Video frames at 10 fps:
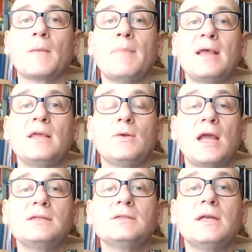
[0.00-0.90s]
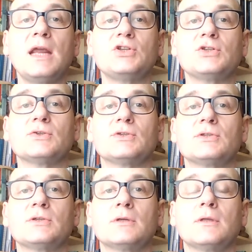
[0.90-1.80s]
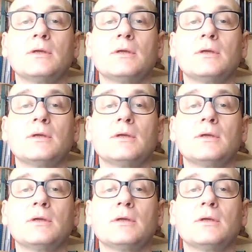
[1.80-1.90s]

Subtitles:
by the United Nations.